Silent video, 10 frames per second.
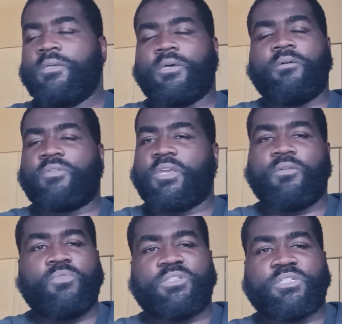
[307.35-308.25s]
I don't care
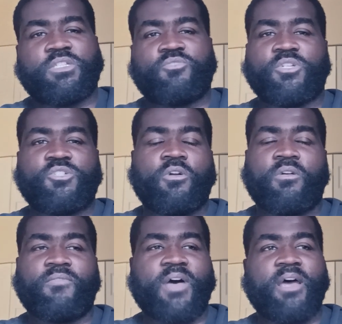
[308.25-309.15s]
what the situation. You
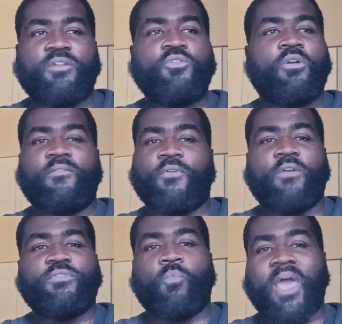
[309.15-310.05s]
don't
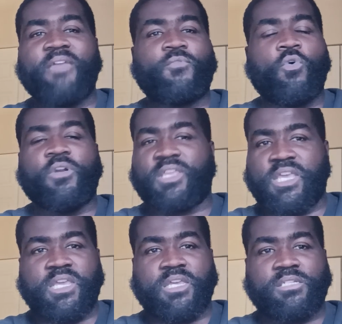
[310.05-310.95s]
involve the wife or the
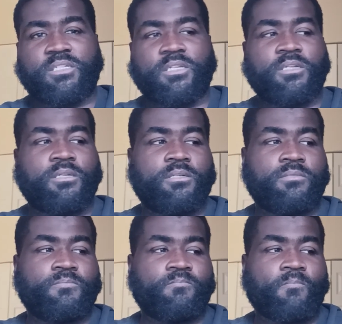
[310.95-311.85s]
kids,
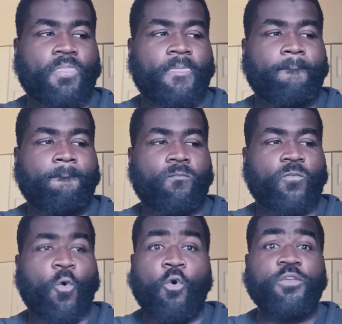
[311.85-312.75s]
and
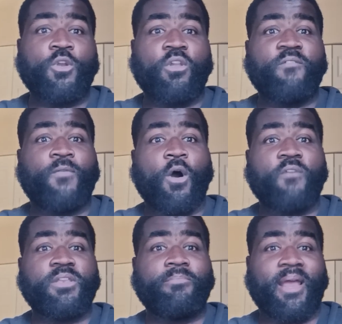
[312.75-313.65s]
or you don't
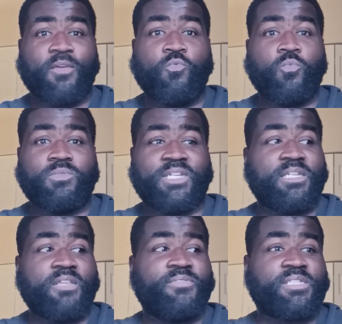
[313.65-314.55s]
involve anybody who
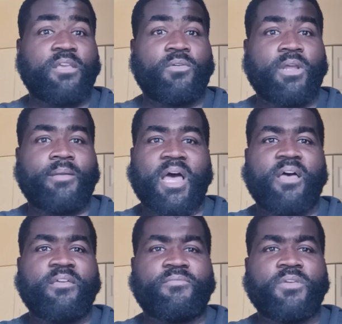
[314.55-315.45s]
didn't even say your name. Now,
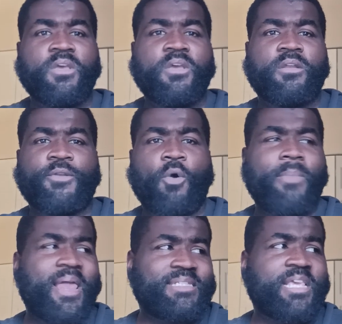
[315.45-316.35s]
if No
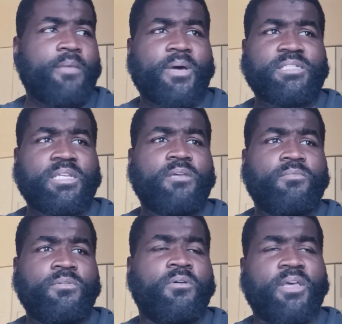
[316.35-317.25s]
Malice came out and said,
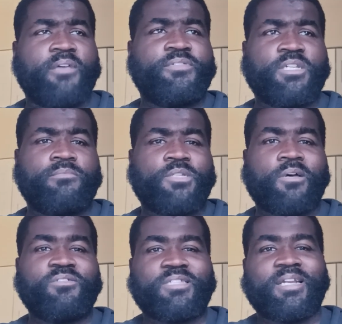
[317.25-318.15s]
"Well, no, F Jim
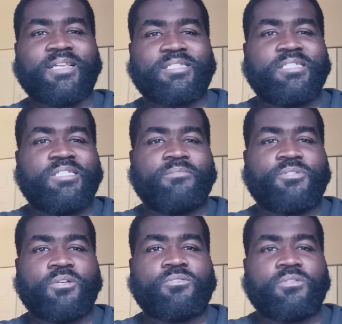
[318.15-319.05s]
Jones," then I can see Jim
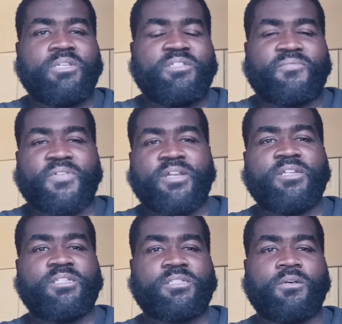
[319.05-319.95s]
Jones be defending
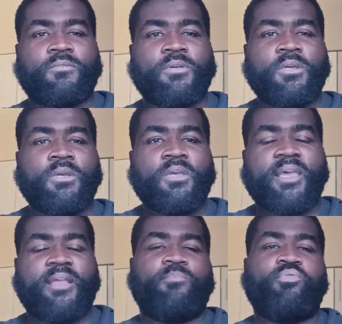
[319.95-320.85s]
himself
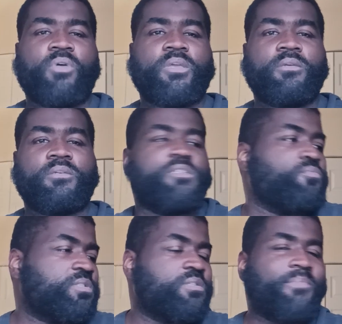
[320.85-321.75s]
at a point. Because
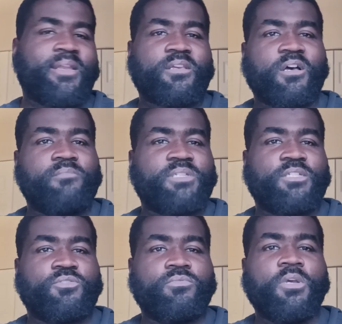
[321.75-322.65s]
when somebody comes
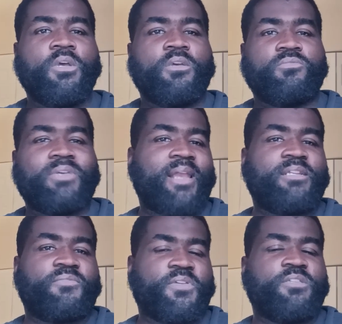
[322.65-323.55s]
at you, you gotta
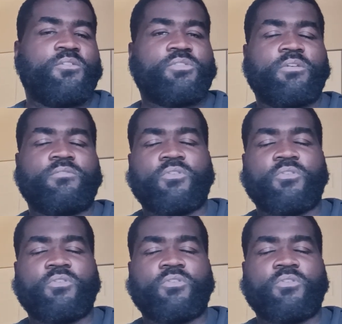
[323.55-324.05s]
defend yourself.